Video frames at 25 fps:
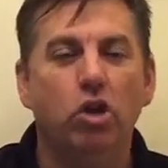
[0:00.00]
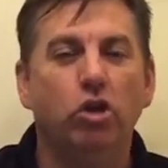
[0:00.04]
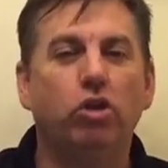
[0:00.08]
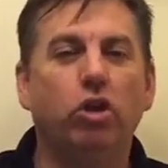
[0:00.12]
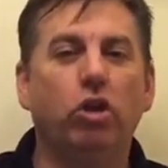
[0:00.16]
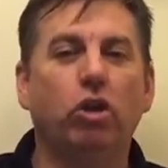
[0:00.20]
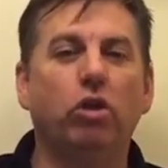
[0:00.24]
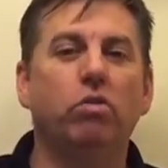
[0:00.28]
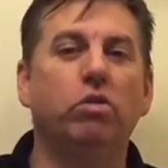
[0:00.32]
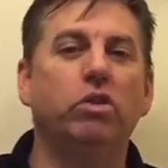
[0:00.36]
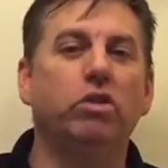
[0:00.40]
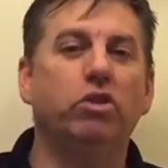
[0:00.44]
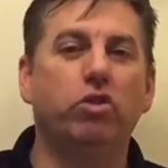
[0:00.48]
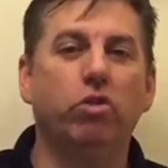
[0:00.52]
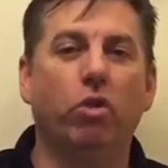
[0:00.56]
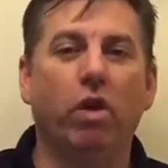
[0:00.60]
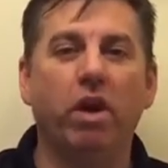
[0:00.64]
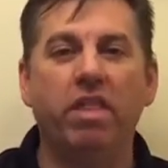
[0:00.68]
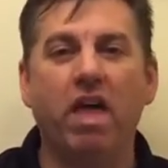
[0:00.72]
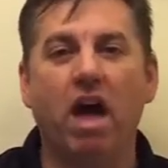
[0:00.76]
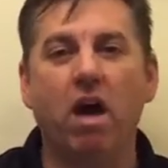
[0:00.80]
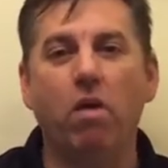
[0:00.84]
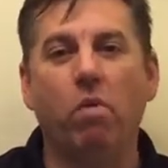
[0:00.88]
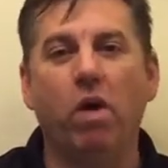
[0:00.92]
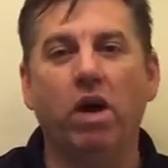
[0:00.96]
Do you enjoy
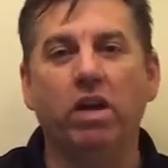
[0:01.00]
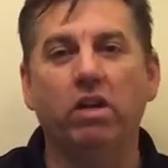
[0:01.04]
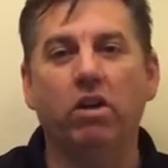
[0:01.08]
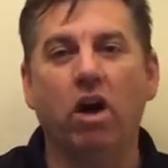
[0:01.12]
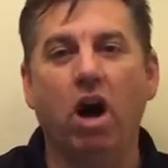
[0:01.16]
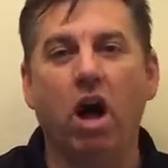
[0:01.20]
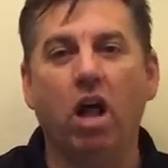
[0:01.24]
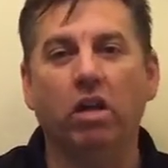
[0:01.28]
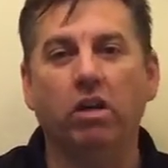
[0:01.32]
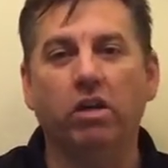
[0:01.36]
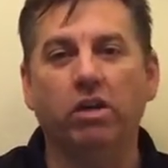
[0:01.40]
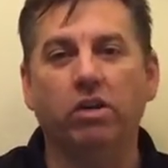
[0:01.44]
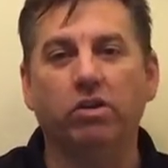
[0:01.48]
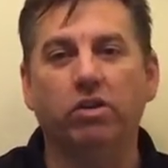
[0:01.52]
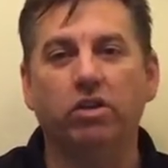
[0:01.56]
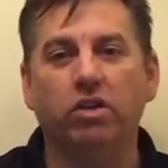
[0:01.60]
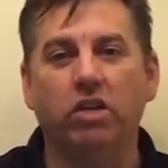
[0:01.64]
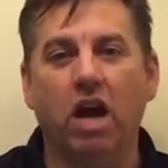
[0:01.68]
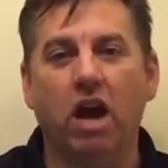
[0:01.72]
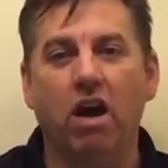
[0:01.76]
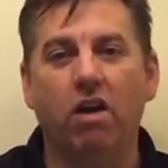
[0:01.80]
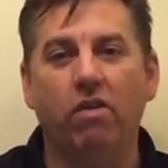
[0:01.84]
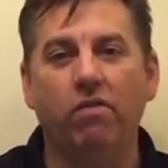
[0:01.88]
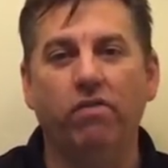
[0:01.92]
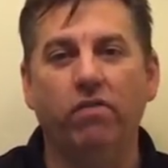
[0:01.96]
that $1
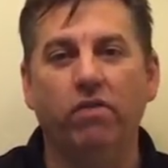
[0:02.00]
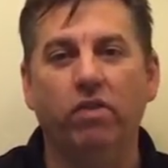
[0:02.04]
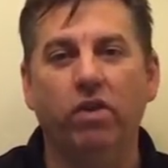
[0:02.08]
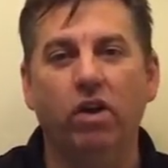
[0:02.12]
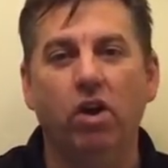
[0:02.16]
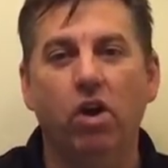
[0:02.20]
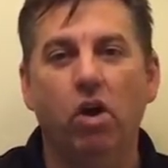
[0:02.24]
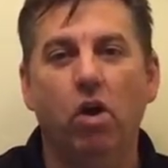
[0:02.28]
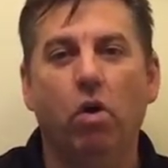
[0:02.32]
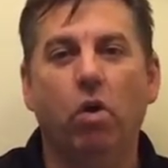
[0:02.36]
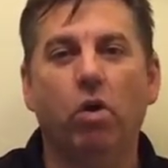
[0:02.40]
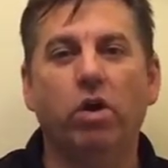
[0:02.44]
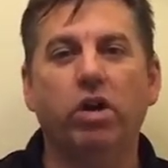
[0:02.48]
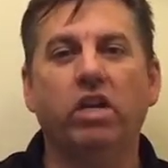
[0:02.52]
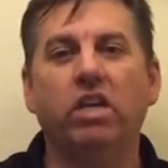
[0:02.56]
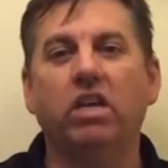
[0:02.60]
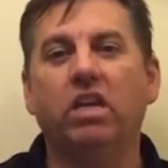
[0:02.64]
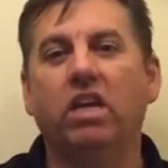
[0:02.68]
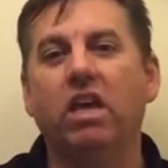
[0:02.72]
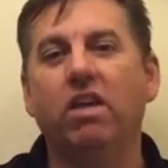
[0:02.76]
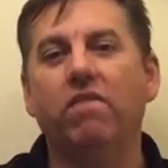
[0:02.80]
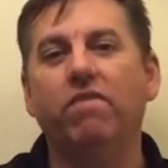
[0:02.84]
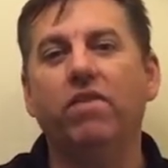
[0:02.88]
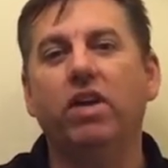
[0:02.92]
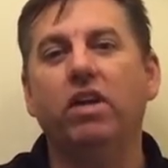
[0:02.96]
yourself, or do you
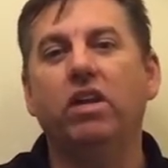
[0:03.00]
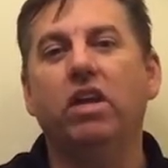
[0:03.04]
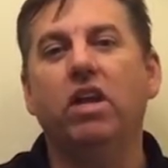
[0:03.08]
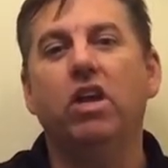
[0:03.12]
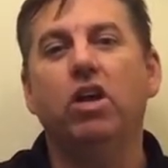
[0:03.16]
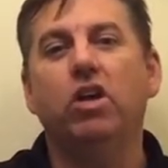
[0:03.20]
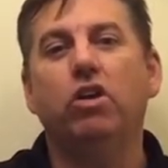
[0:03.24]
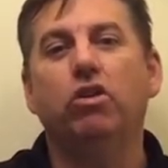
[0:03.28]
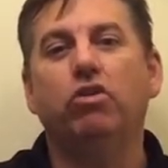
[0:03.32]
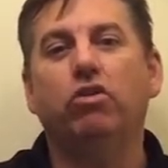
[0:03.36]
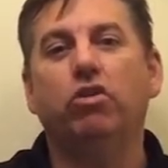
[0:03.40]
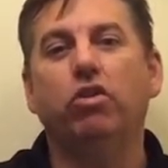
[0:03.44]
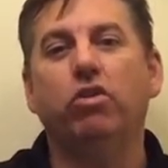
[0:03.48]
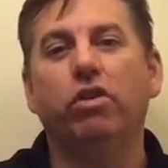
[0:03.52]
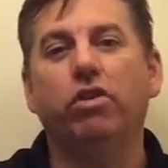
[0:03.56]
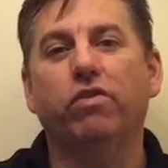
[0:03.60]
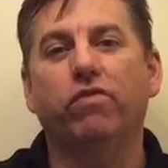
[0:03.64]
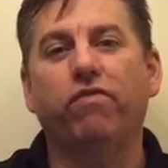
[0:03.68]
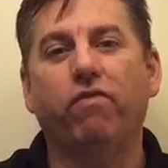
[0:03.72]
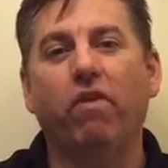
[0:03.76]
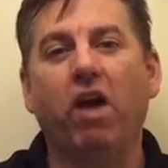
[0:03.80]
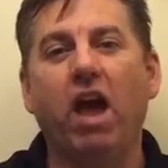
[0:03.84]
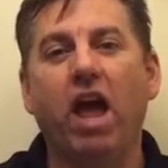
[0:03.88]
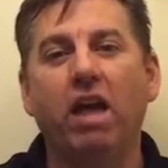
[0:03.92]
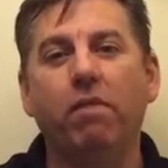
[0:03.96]
give it to your
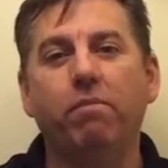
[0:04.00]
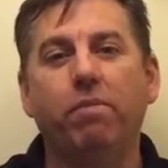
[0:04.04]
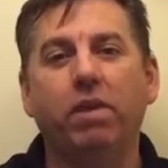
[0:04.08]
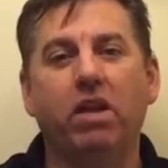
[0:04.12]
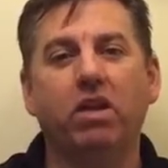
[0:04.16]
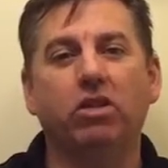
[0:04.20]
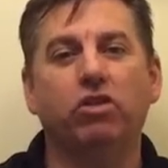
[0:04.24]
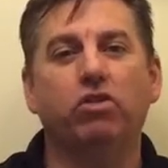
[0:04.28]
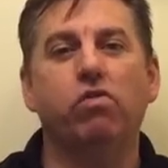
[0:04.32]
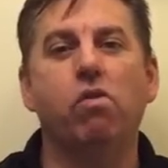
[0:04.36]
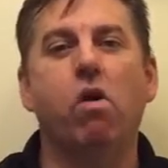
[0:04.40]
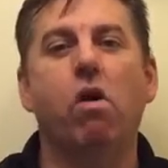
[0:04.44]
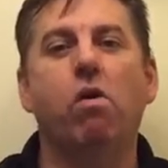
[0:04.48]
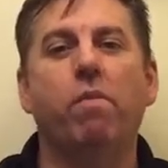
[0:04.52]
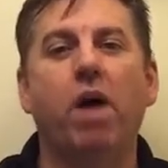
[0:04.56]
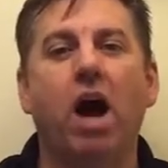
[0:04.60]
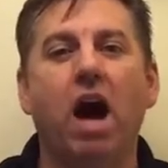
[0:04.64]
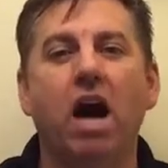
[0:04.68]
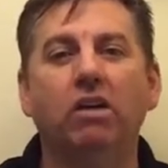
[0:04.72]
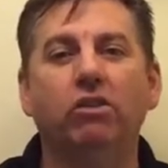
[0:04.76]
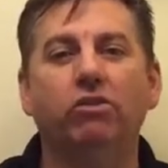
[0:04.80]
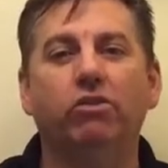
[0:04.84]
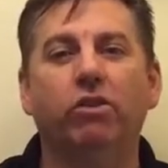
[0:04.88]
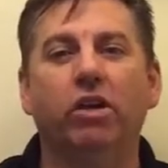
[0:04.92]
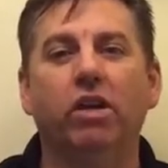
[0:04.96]
friend because you owe him
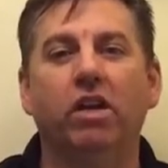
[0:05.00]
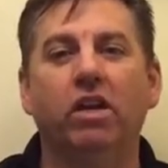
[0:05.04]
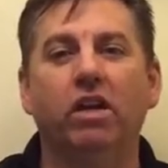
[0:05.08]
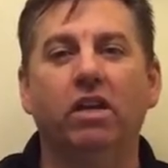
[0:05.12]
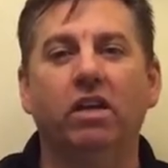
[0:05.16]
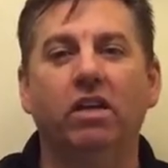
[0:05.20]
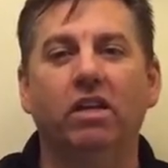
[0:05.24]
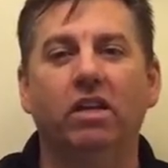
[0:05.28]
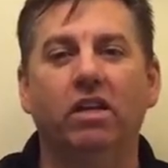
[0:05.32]
100?